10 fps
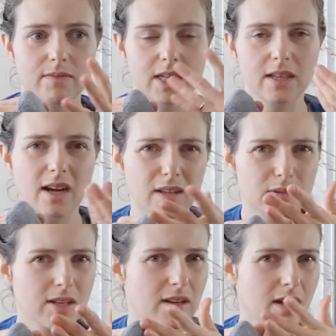the color was
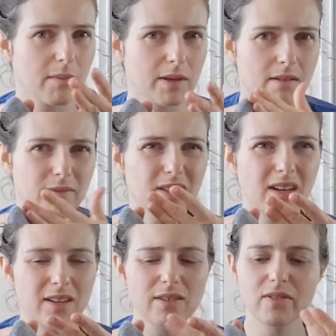kind of coming. Well,
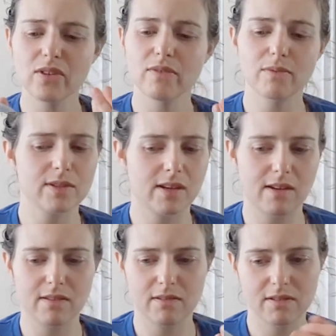I don't even know if it was a
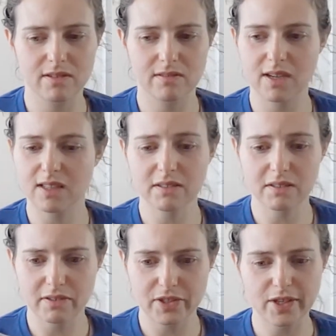color, because the color
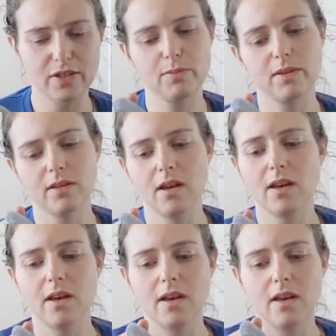didn't change, but
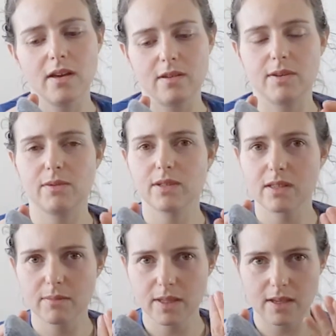anyway, it was a
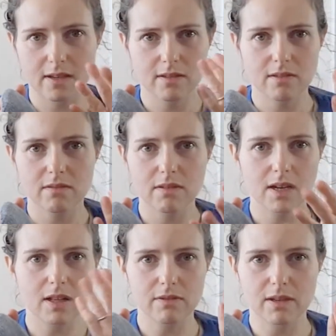little bit like
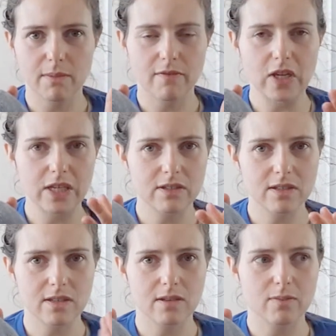coloring my fingers
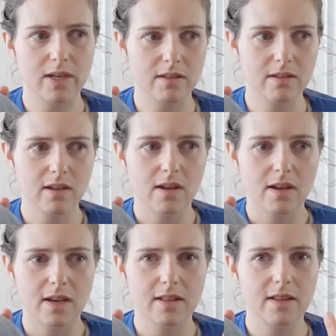as I went,
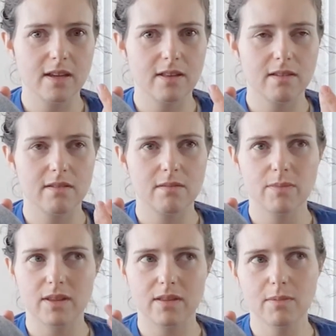and then
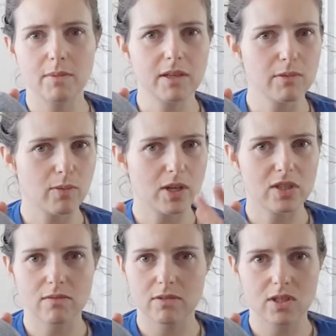but the moment I would wash them
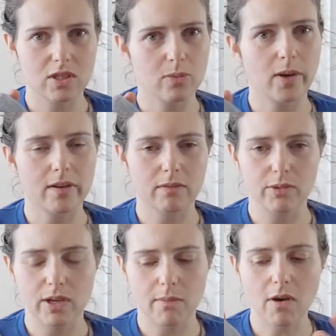with just water, it would
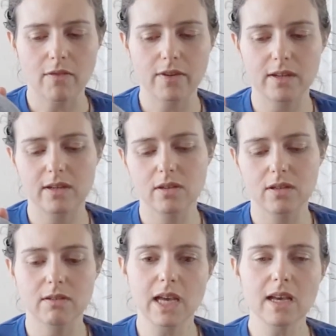come off, and then I thought,
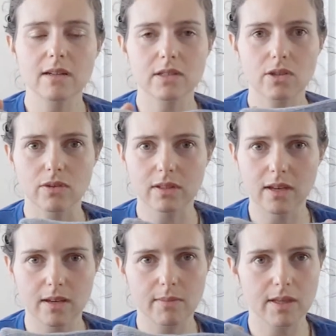okay, I'll soak
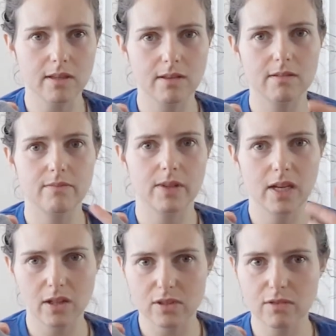them, and like
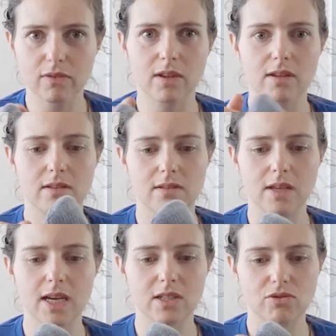lots of the
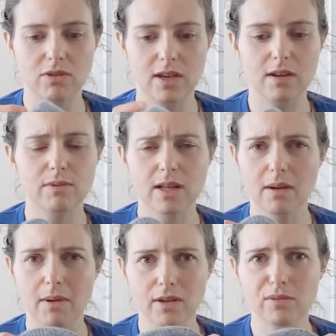extra dye will come
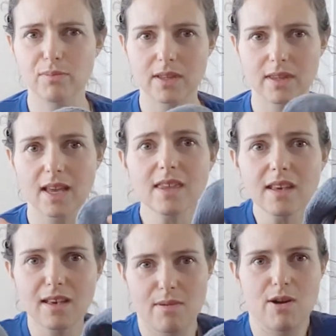out, but nothing
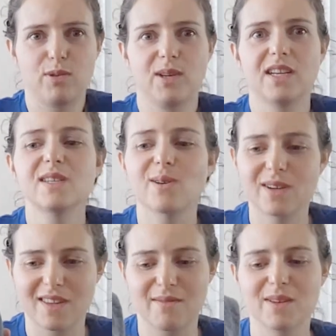came out when I soaked
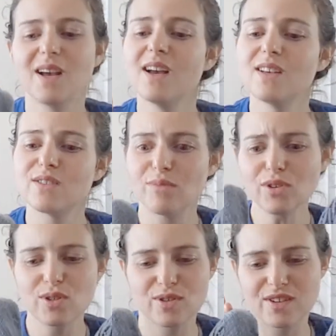them. So I'm not
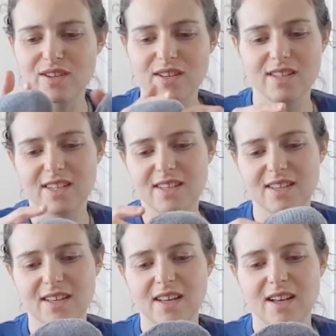sure. Like
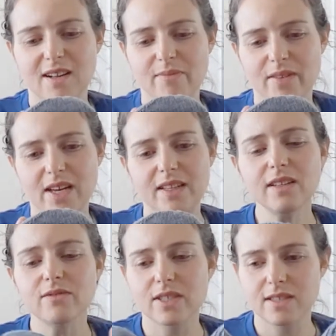I
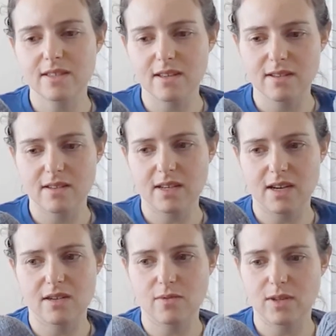did rinse the
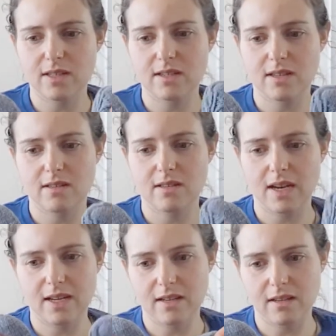yarn once I
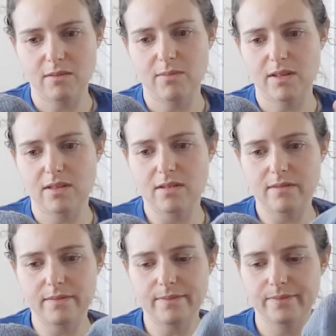dyed it, but
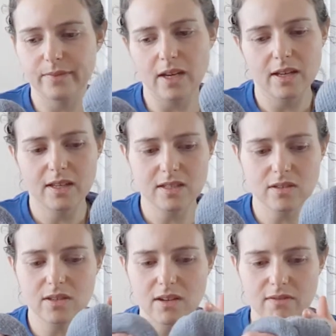I guess not
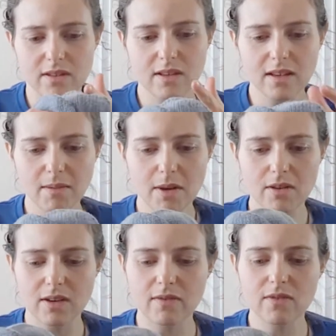everything came out.
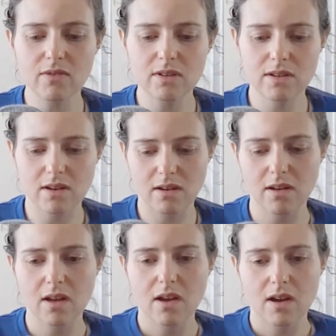I have no idea.
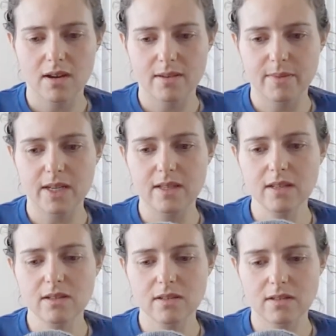I did
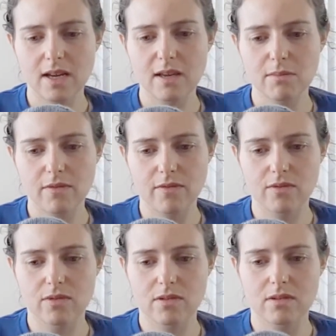dye
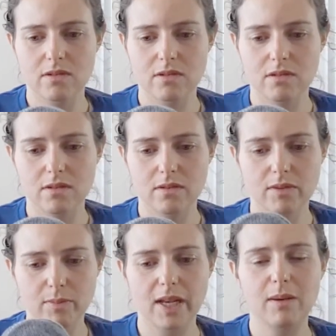before with black